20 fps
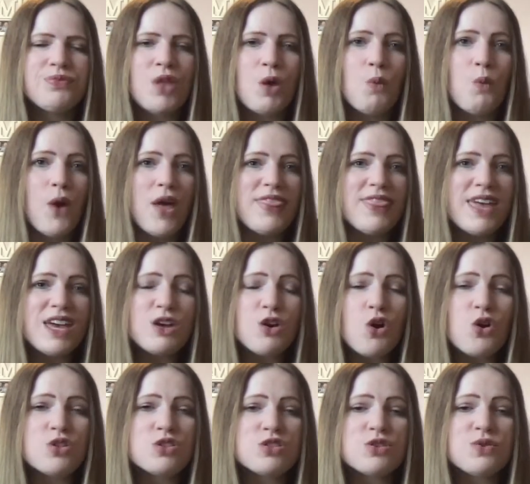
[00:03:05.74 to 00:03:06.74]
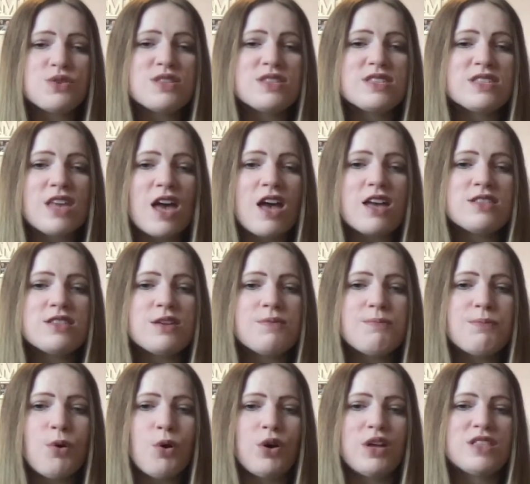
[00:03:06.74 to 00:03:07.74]
when they got to a
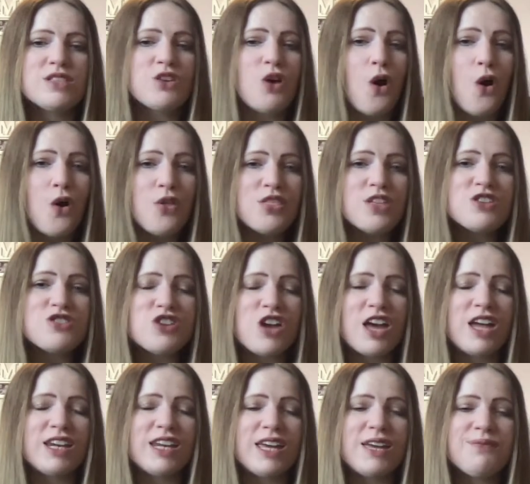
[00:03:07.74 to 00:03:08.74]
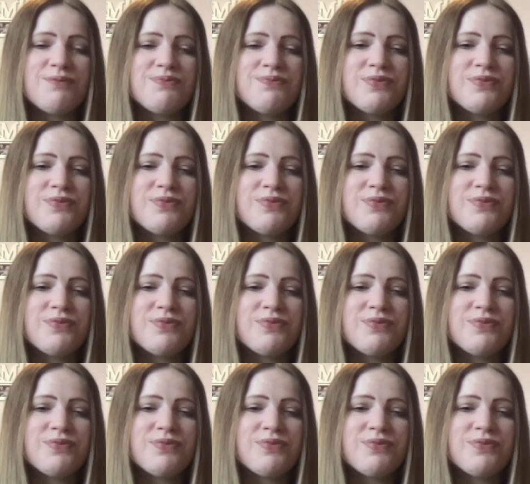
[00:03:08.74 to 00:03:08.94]
certain point on the journey,